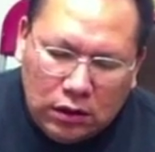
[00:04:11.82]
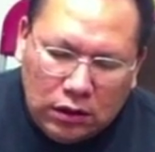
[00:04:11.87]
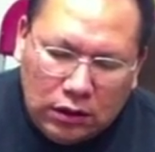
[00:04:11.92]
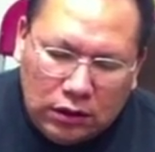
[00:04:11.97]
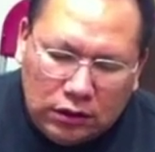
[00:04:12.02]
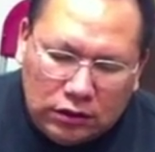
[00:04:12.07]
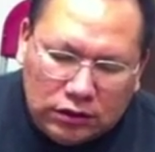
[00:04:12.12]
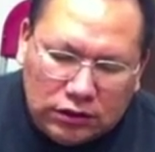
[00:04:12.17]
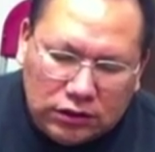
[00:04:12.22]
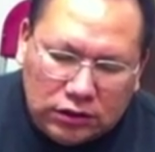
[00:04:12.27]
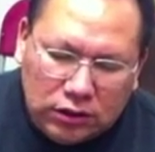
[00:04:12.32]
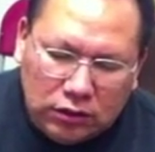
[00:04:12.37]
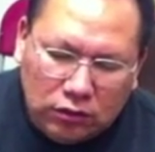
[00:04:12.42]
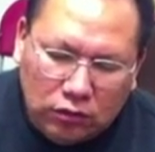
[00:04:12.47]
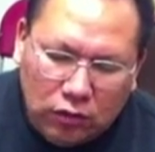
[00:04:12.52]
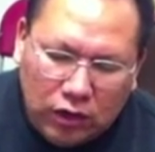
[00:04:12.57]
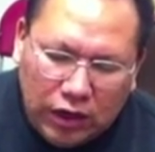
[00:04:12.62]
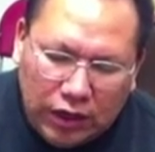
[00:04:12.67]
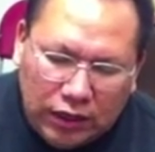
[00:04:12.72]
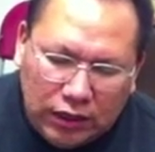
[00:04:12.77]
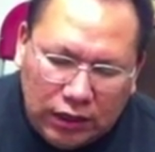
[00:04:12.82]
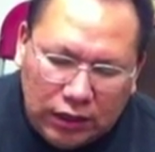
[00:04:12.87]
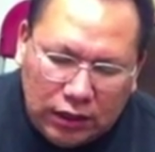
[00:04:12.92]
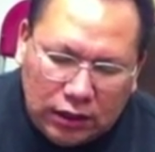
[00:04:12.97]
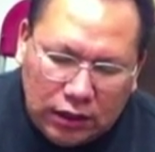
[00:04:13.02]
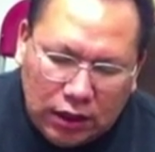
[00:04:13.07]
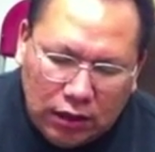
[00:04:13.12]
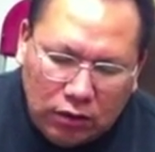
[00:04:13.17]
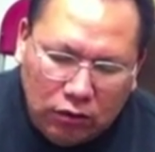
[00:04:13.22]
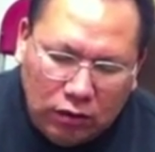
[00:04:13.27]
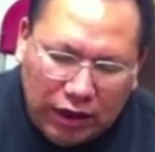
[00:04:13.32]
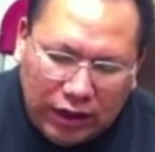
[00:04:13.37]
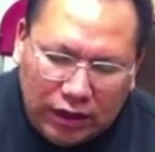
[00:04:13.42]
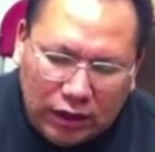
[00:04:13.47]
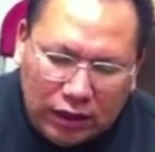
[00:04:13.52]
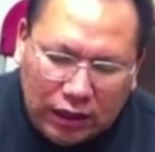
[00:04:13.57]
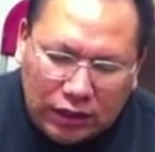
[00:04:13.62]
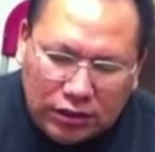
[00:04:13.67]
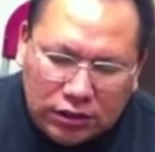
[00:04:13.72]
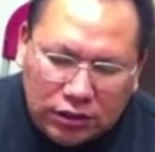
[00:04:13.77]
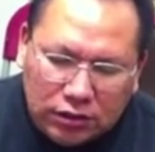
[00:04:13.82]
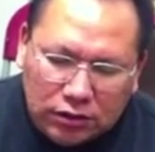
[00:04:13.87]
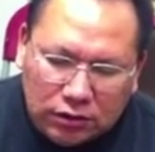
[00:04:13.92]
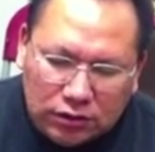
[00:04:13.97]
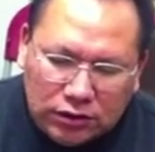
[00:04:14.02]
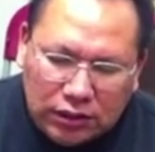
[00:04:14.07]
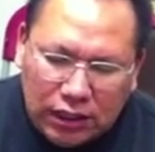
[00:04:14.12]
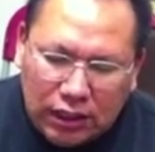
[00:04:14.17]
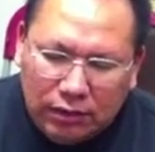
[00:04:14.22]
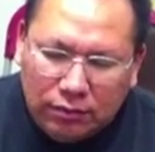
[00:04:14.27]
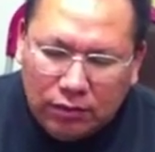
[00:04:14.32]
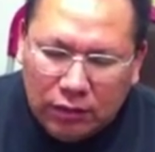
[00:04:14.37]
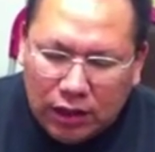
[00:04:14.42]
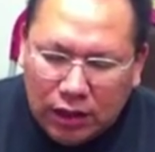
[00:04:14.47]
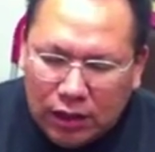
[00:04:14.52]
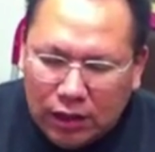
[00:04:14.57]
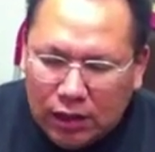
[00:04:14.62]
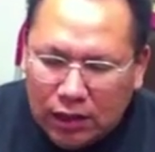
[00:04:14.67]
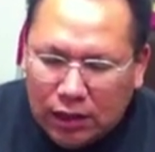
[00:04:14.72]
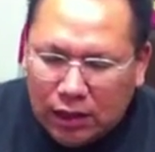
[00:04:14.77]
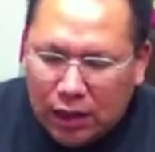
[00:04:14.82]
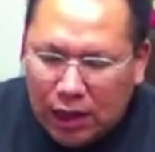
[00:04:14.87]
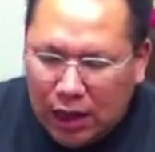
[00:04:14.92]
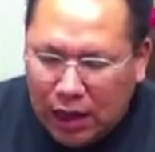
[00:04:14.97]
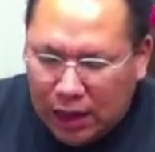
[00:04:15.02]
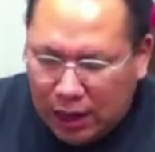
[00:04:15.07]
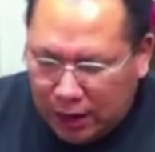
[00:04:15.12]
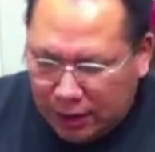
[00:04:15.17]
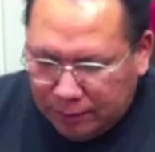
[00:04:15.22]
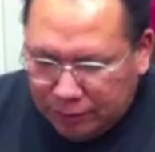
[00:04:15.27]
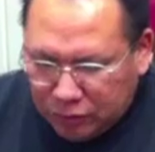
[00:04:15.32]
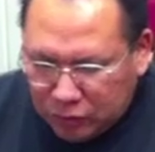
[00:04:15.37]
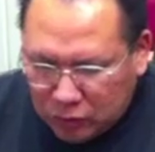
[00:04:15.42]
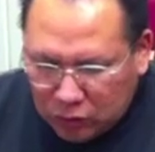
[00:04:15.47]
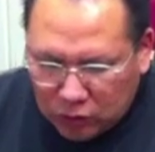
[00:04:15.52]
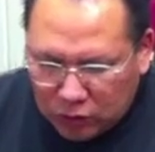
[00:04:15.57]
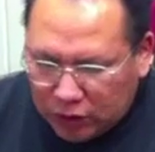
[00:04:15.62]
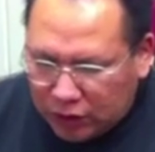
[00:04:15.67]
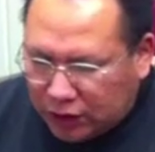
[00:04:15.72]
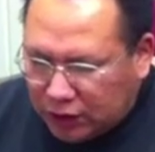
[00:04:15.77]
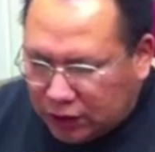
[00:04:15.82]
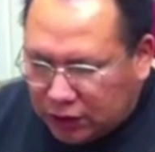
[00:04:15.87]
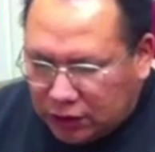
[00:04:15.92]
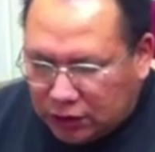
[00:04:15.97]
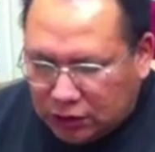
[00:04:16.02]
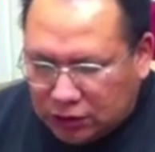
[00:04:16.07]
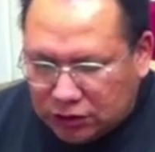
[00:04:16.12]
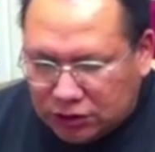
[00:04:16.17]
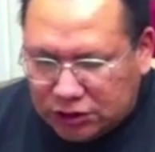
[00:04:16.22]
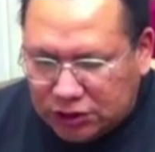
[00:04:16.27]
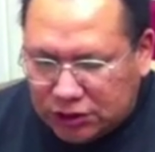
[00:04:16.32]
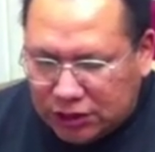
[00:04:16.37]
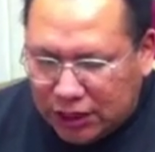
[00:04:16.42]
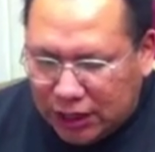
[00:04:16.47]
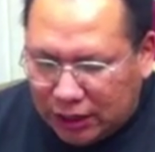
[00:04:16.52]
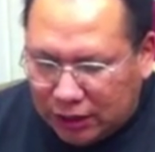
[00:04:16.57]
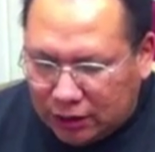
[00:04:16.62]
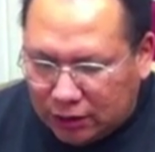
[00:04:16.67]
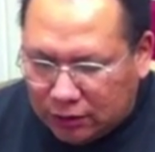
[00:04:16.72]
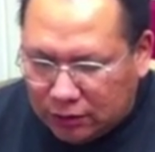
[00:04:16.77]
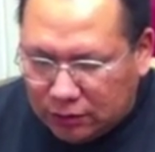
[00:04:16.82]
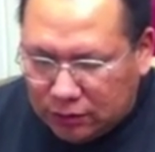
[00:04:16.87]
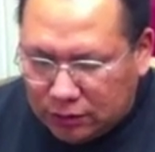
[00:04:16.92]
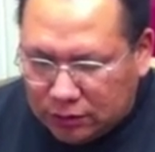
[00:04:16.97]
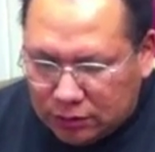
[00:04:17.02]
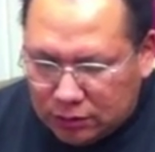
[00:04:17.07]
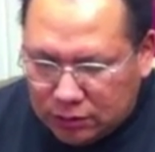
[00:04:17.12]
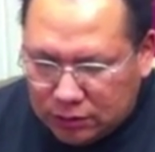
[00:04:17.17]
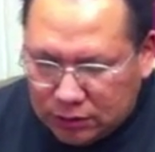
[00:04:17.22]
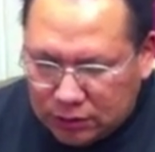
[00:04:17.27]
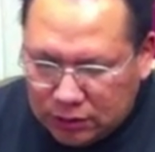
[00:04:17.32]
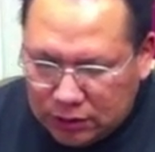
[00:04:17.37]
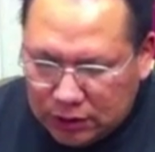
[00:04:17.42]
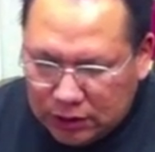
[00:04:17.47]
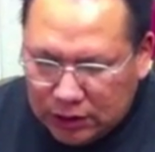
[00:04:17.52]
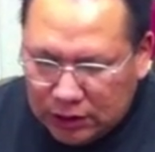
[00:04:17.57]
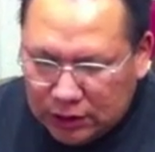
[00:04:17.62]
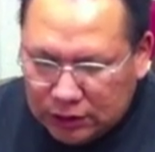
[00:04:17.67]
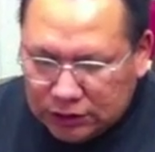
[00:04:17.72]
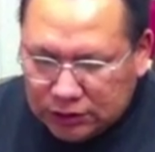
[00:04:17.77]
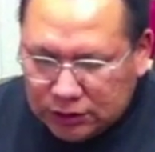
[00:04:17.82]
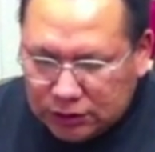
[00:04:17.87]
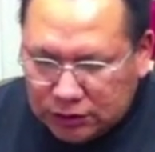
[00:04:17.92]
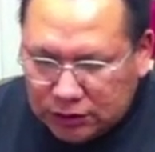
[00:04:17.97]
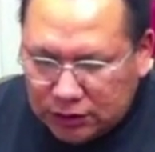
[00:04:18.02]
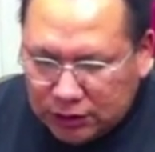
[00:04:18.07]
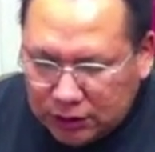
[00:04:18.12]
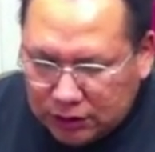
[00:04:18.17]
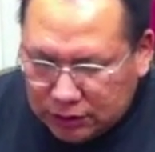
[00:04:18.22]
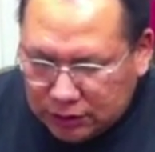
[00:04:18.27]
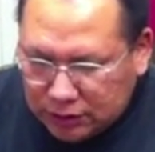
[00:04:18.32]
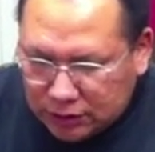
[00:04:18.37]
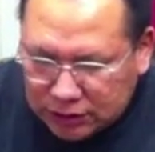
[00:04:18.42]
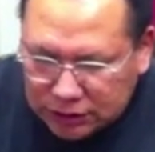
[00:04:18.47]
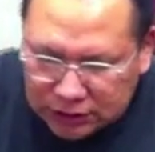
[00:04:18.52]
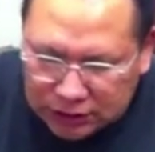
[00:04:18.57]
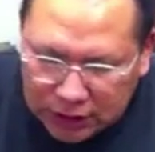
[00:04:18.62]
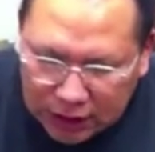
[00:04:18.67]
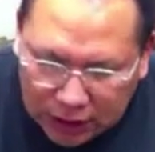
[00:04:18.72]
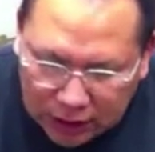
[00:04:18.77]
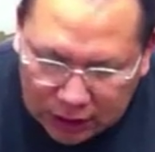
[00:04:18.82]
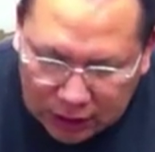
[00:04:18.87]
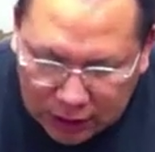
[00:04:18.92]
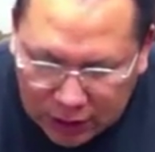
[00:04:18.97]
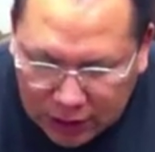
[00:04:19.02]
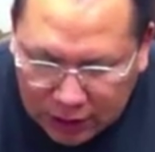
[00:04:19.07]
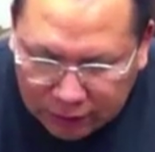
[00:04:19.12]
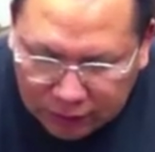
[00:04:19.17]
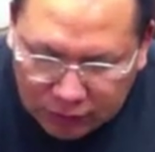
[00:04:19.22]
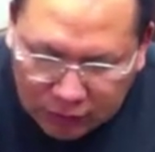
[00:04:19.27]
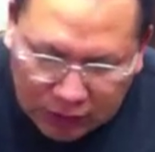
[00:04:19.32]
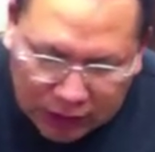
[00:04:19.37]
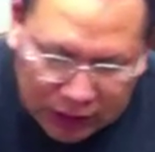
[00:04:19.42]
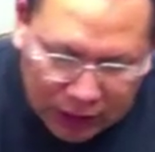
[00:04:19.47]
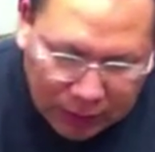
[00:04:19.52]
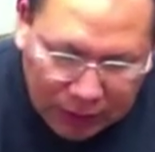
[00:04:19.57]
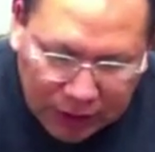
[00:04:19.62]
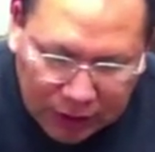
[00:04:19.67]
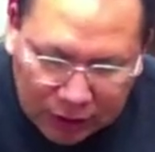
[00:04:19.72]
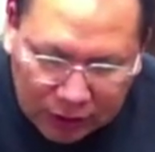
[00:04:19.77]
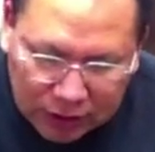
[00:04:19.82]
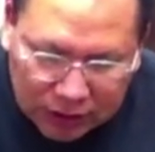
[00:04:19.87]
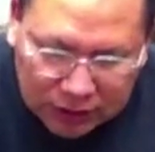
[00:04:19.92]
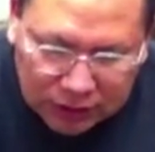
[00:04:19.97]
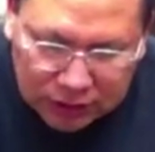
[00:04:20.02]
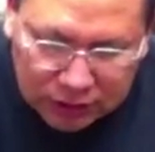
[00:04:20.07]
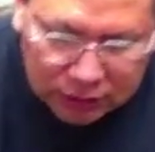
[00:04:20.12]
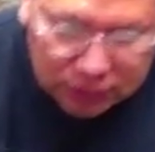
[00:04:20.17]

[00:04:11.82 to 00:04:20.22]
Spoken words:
We'll just unwind it. White electrical tape, or you can use yellow. So you know, you want to come here and just,